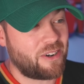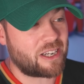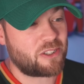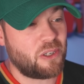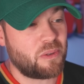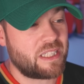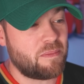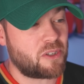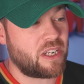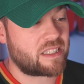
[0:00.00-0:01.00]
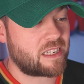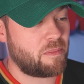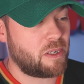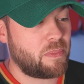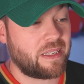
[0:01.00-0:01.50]
don't actually know what teams are next
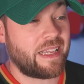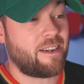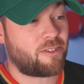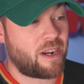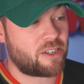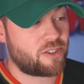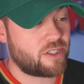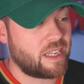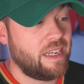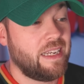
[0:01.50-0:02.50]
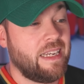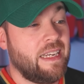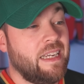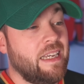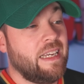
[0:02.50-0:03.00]
coming up, but Atlanta Thrashers,
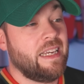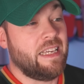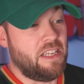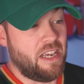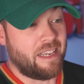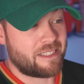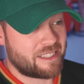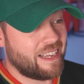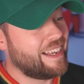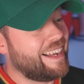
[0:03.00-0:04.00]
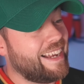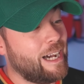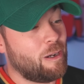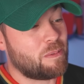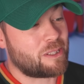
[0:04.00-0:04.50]
yes,
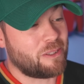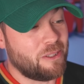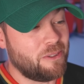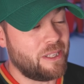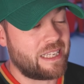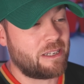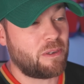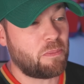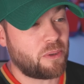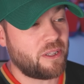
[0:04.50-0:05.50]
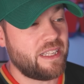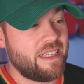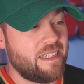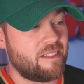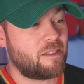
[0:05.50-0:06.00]
absolutely. Can we
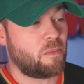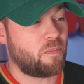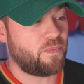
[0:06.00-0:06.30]
please,